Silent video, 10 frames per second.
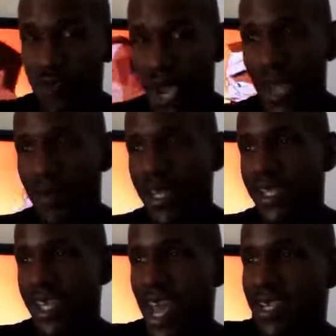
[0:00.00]
new Batman,
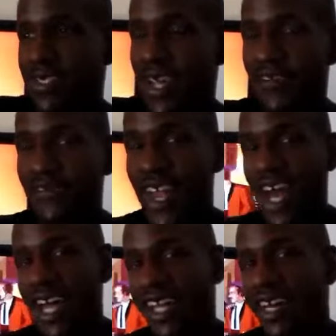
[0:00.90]
he can actually like
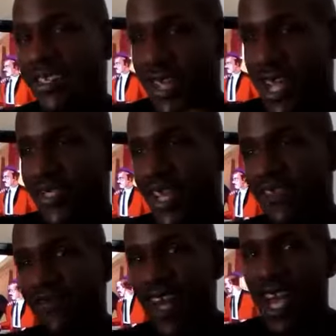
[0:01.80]
fly now. He's actually
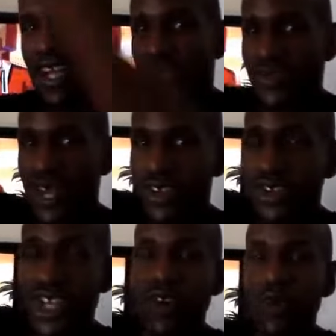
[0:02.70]
like flying through like
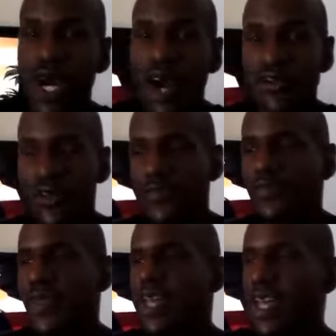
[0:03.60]
Neo Gotham.
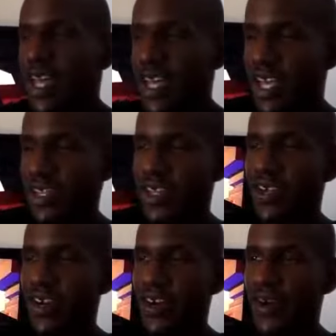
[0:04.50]

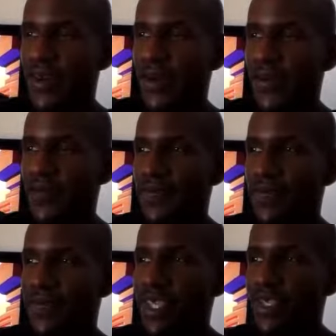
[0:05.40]
Then
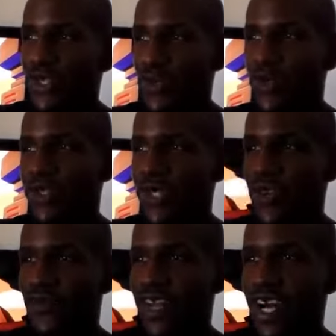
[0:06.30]
the suit is
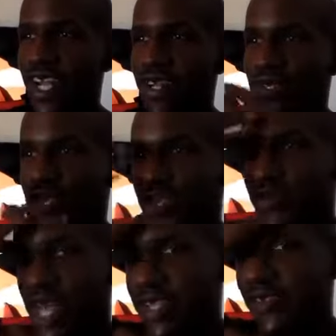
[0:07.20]
different now. Like instead
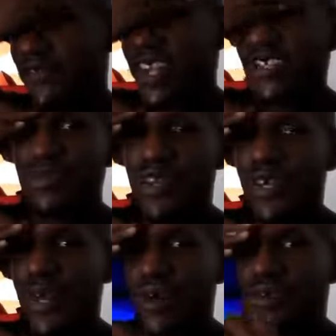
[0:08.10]
of like the face
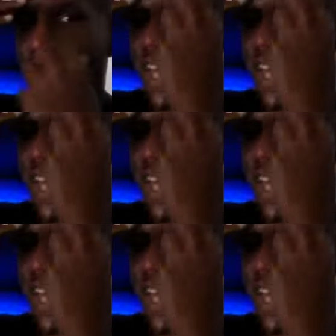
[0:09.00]
being covered,